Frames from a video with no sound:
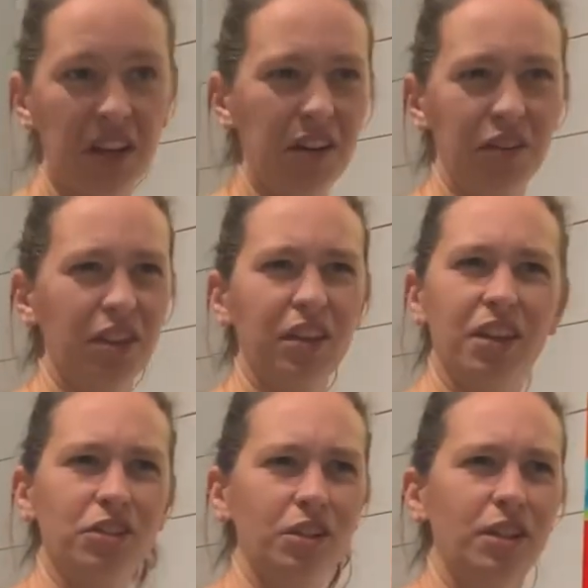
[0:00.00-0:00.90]
I don't think they
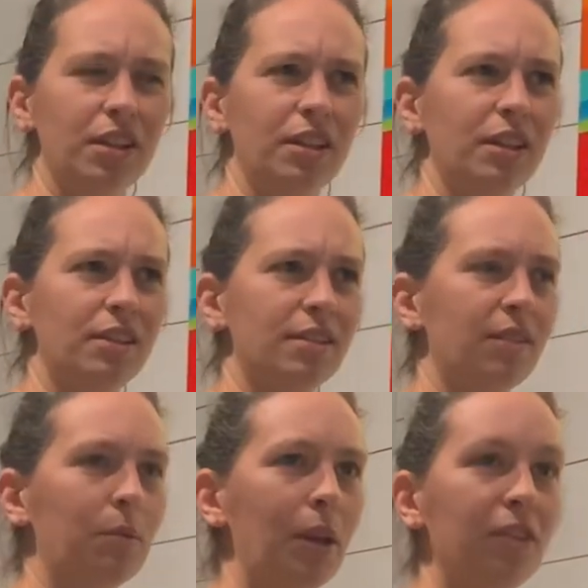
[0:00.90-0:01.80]
should eat in these. Never
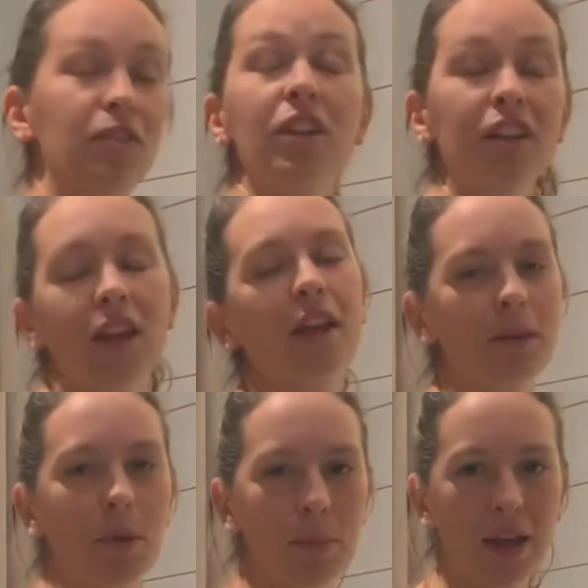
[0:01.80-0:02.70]
mind. If you need to hand them
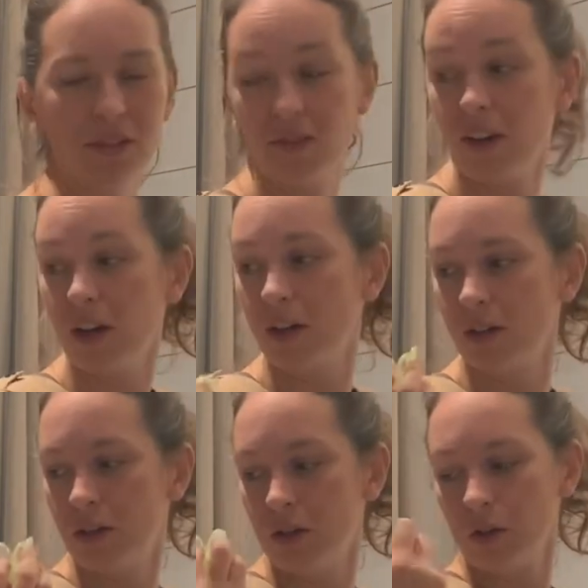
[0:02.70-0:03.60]
a pacifier
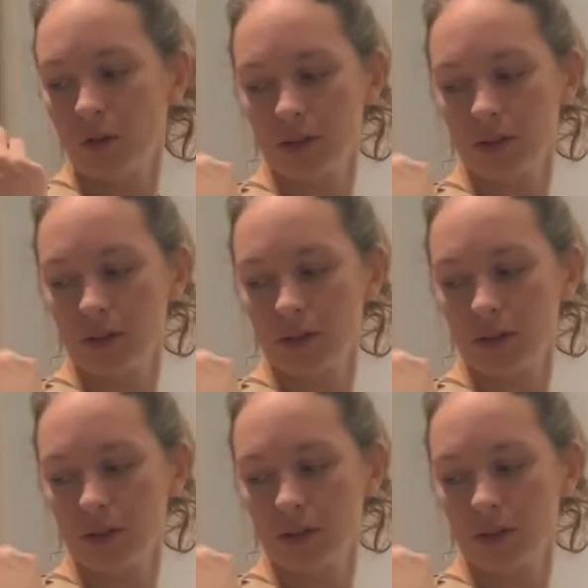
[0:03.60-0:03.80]
or